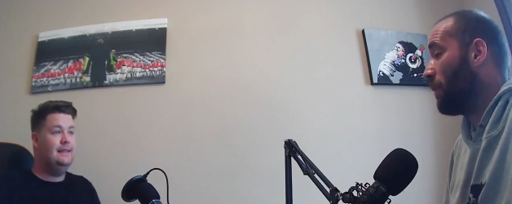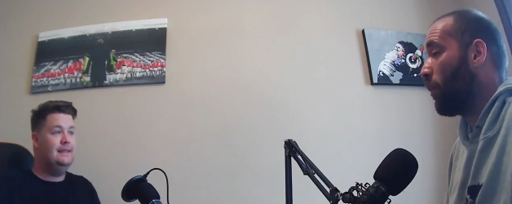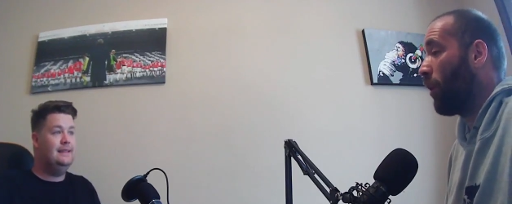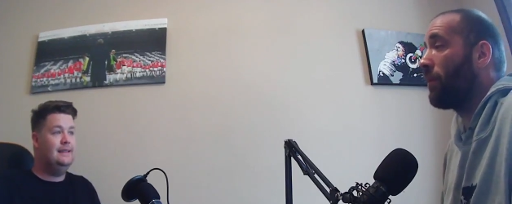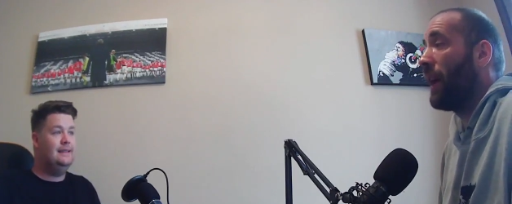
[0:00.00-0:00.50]

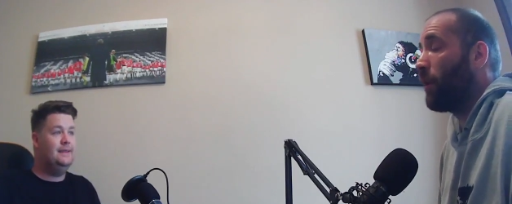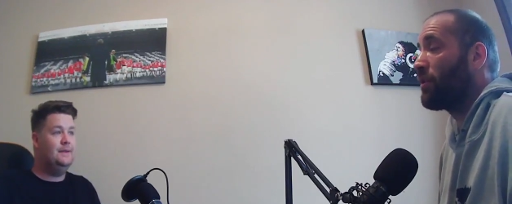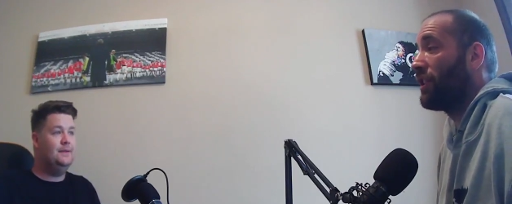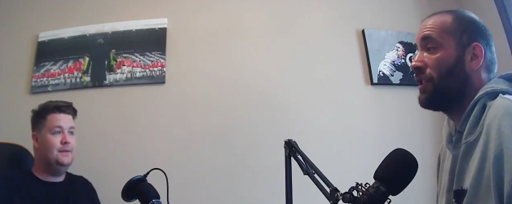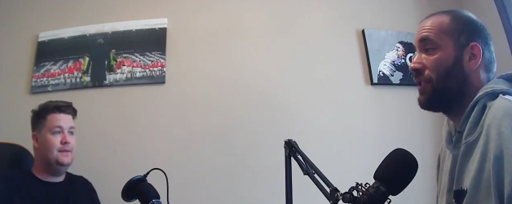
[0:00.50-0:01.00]
Speaker 1: what
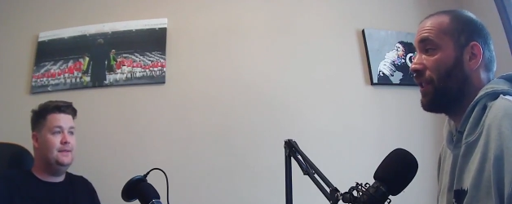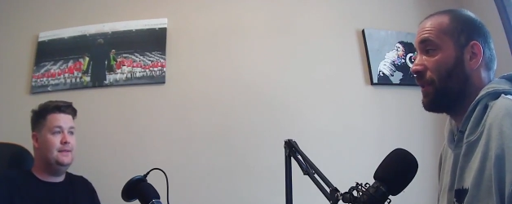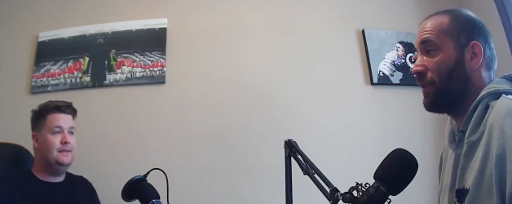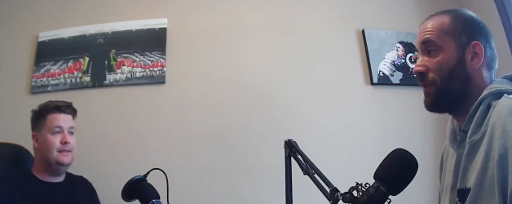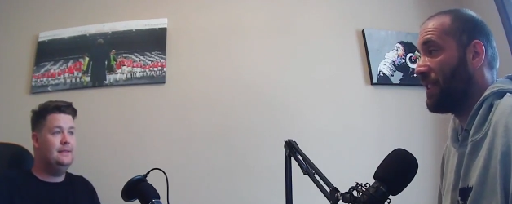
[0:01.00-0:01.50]
else can you
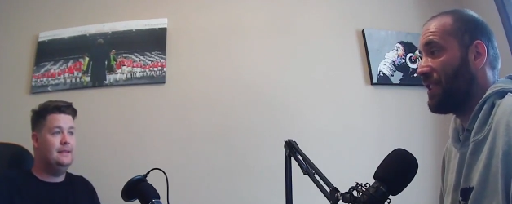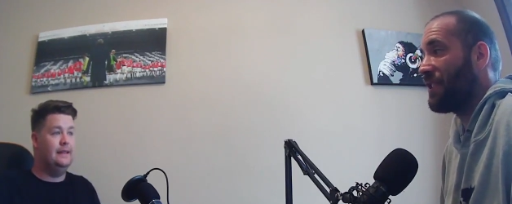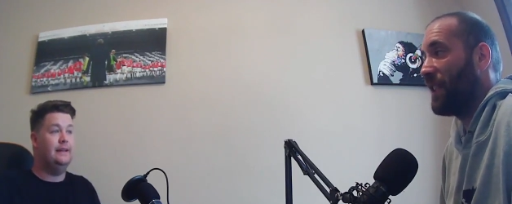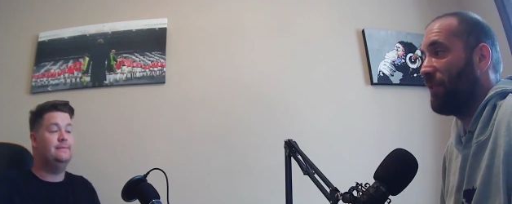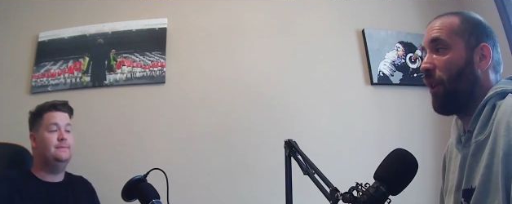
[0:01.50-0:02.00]
do? This is
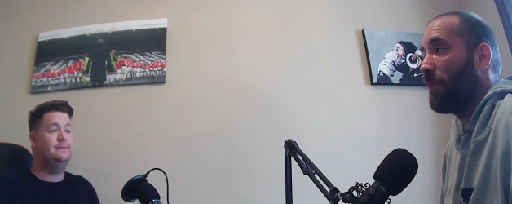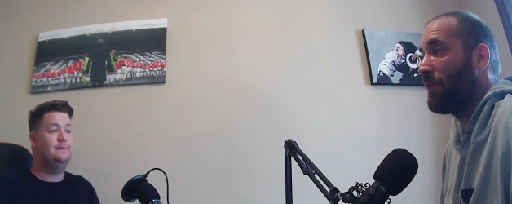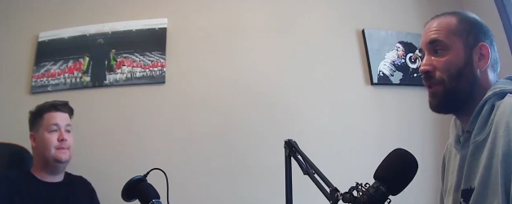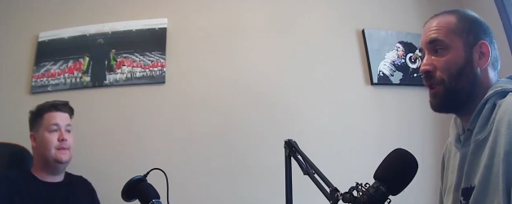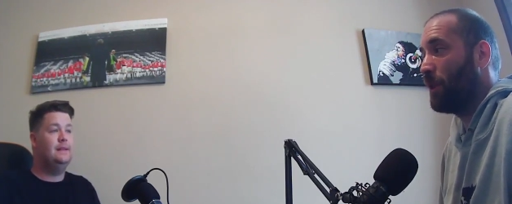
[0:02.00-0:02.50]
yeah. the
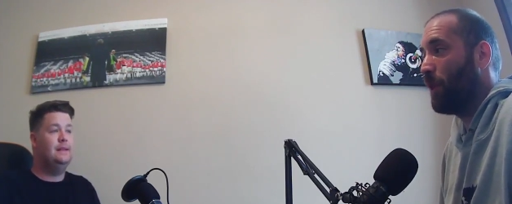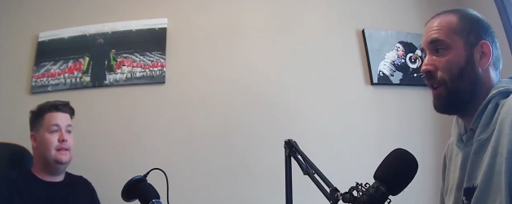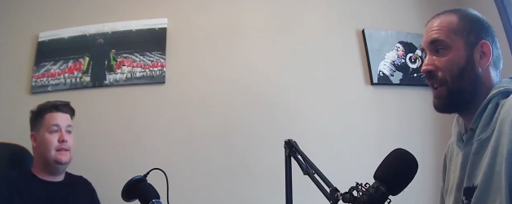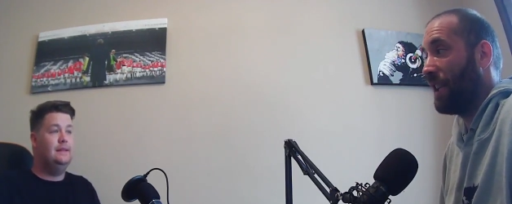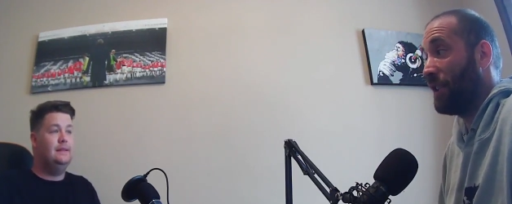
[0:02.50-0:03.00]
environment that you
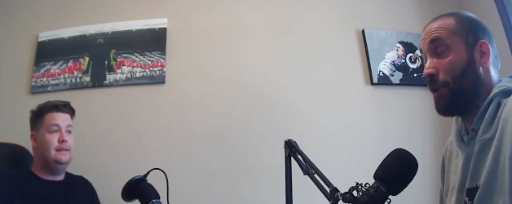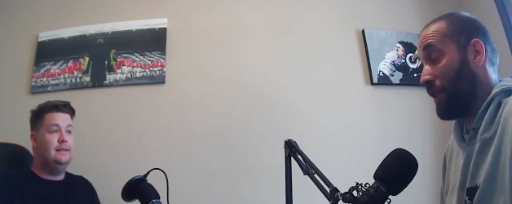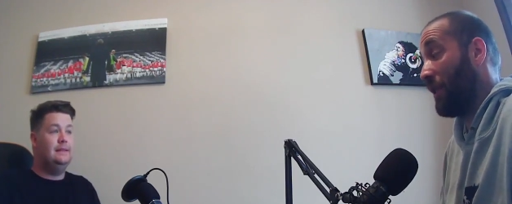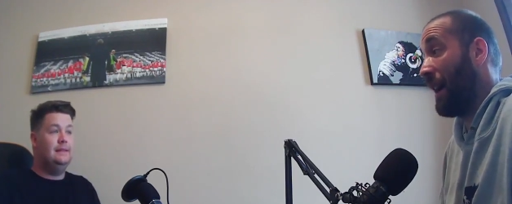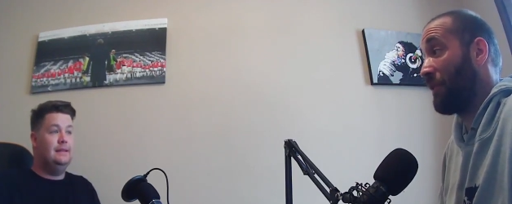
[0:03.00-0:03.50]
work in. You're
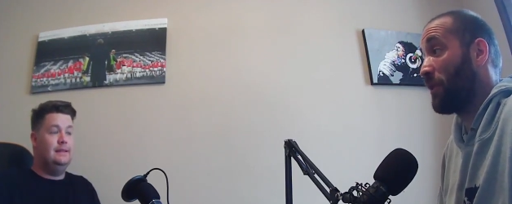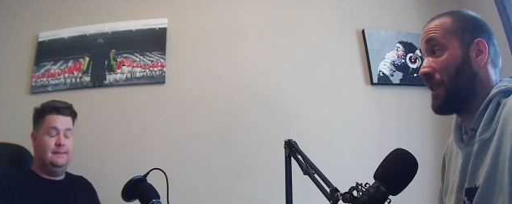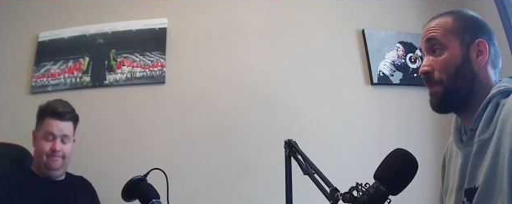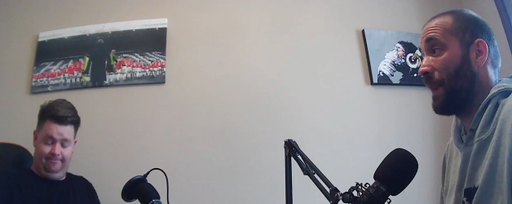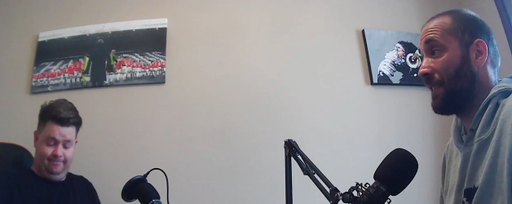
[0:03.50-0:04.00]
going to have to
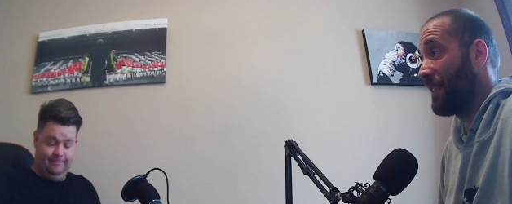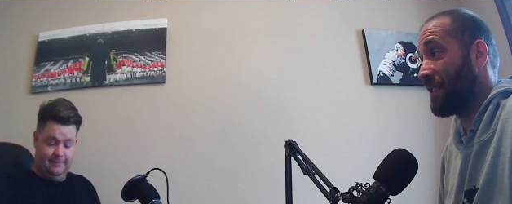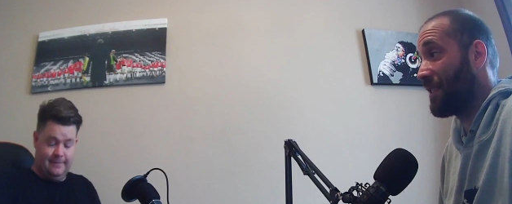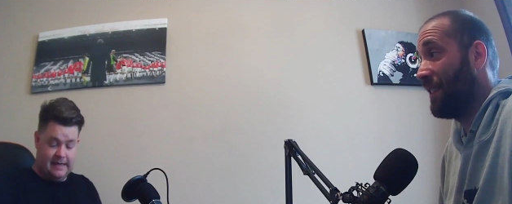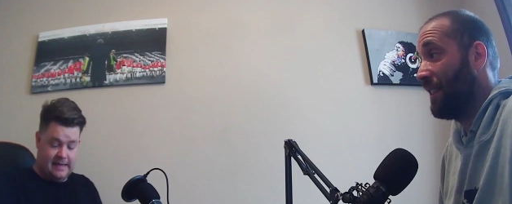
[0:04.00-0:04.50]
expect
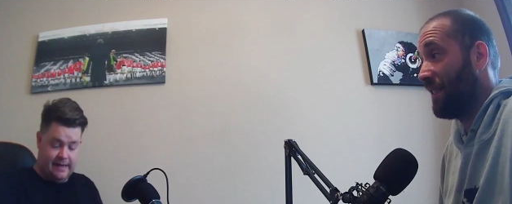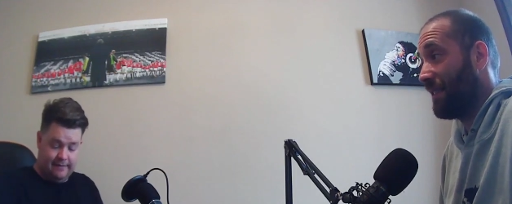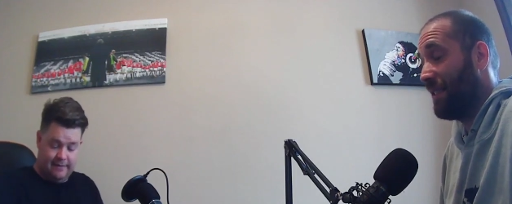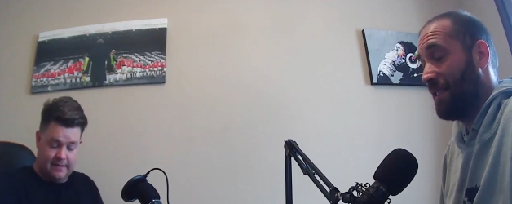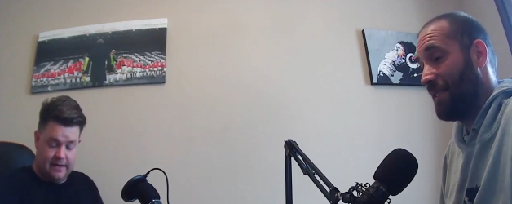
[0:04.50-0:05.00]
this. That's
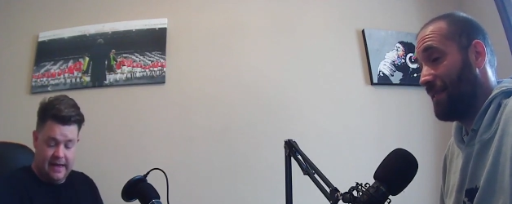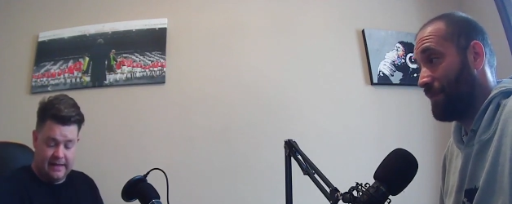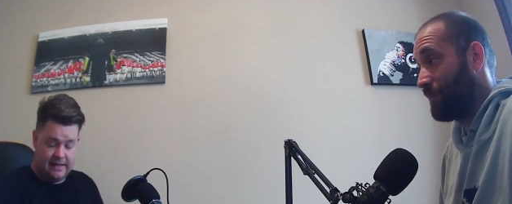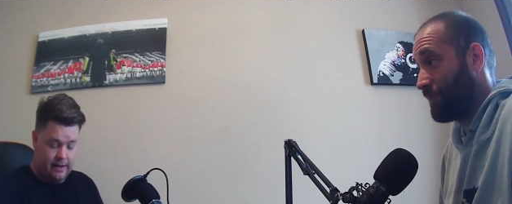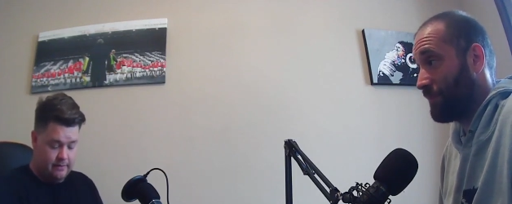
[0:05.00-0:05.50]
Speaker 2: it. So
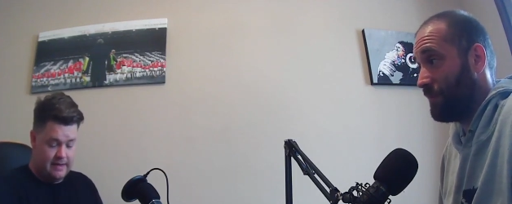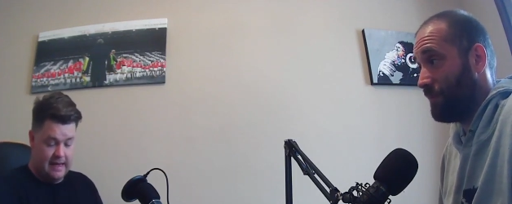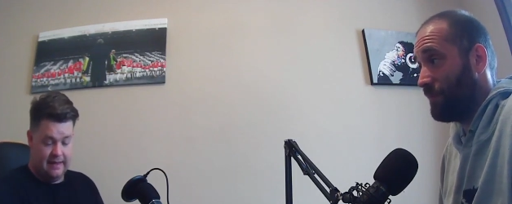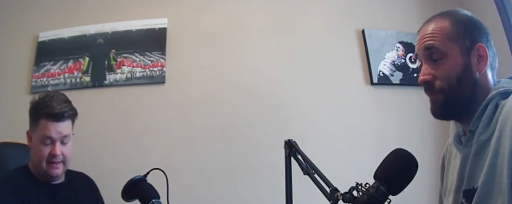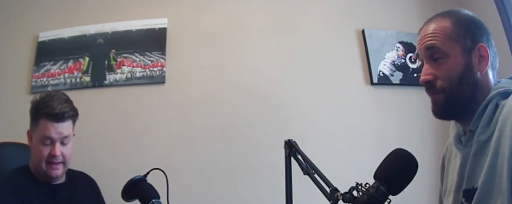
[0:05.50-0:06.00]
yeah, so it was
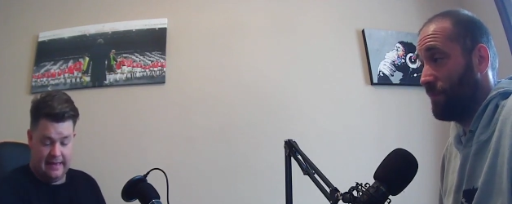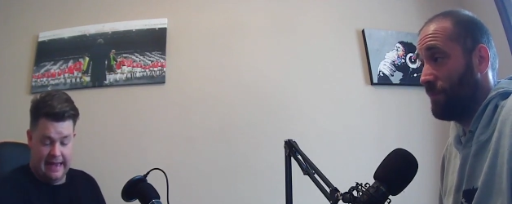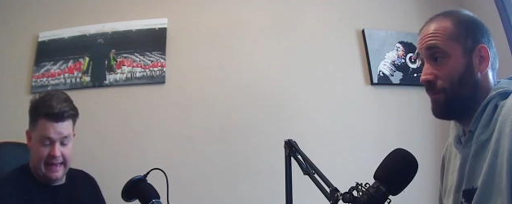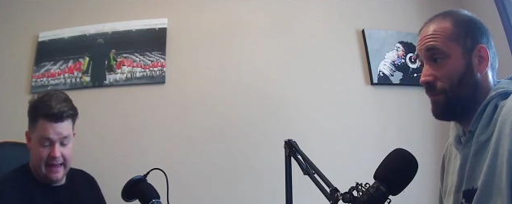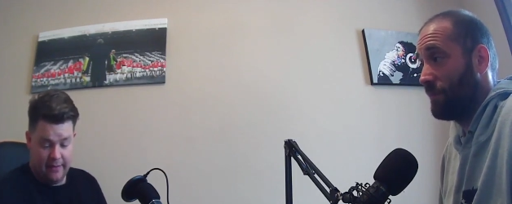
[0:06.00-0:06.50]
that that
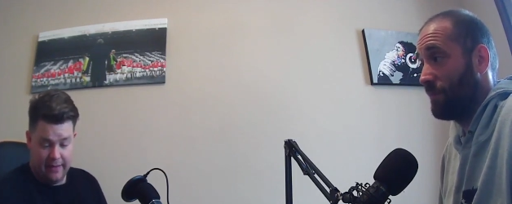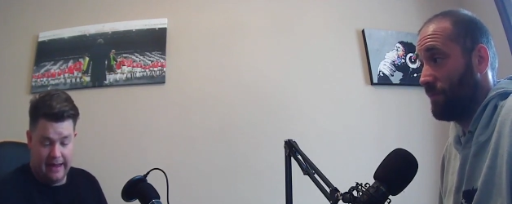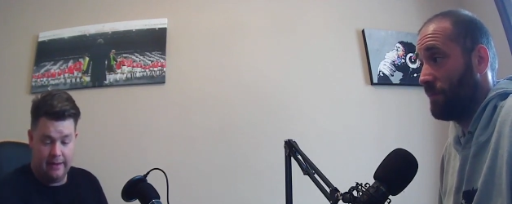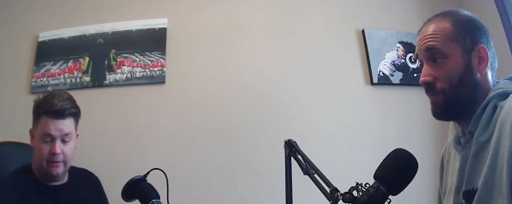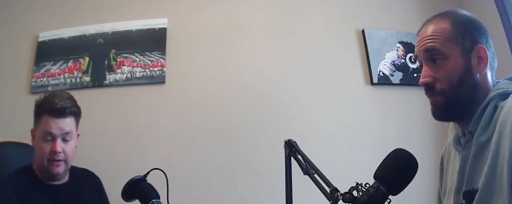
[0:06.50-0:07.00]
getting out
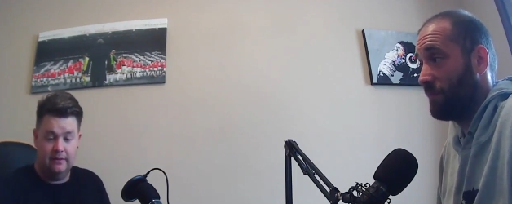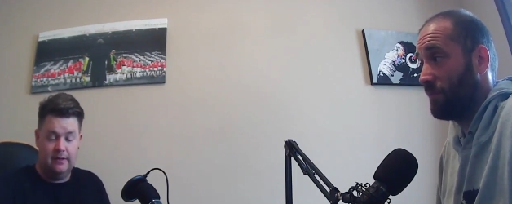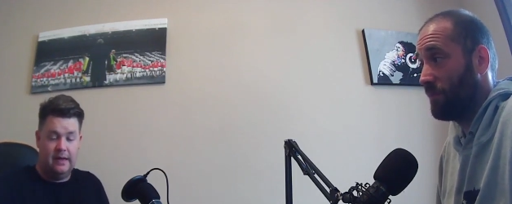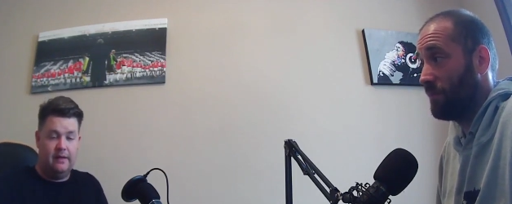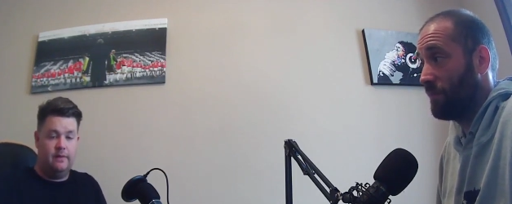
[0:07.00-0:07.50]
there
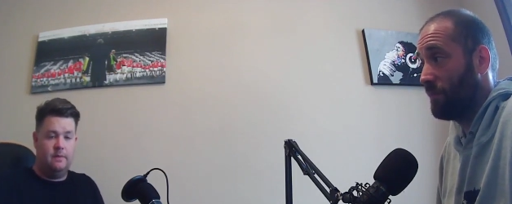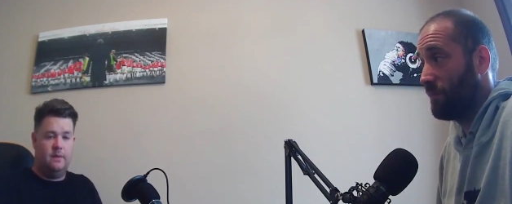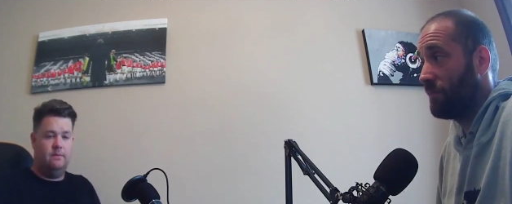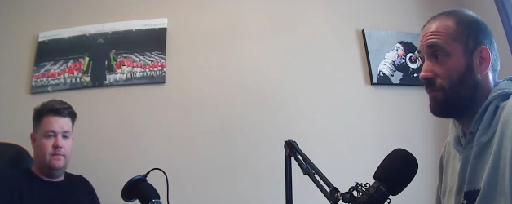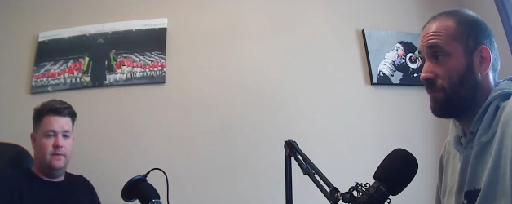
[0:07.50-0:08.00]
and uh,
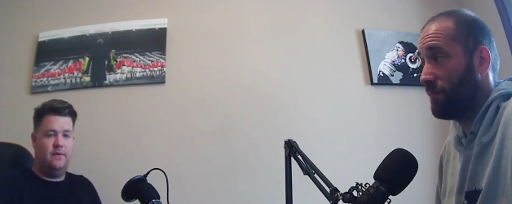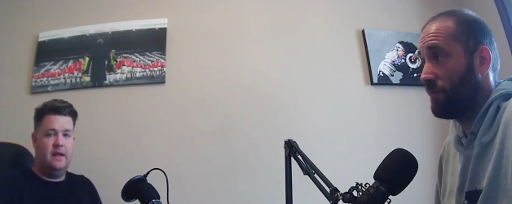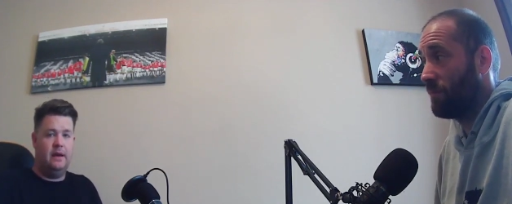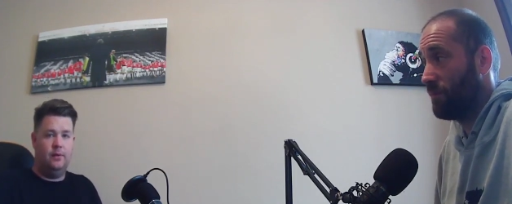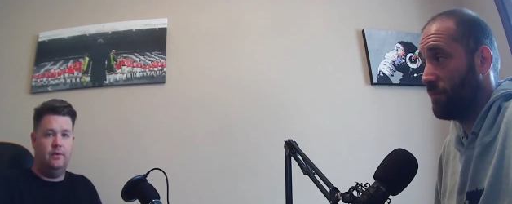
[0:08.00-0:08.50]
the, the
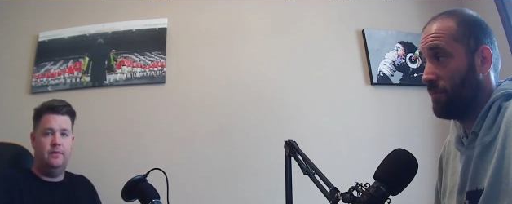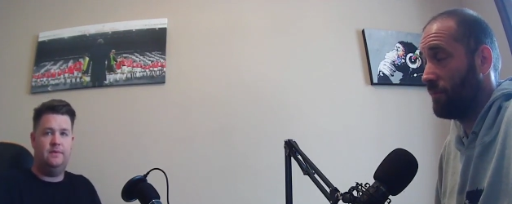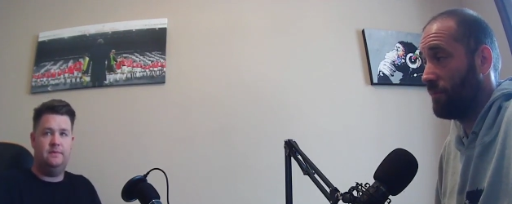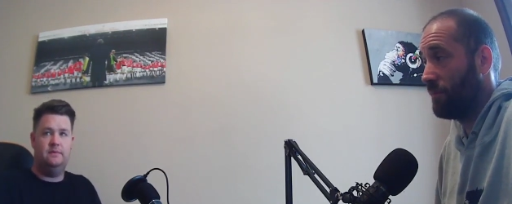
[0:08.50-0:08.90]
fear of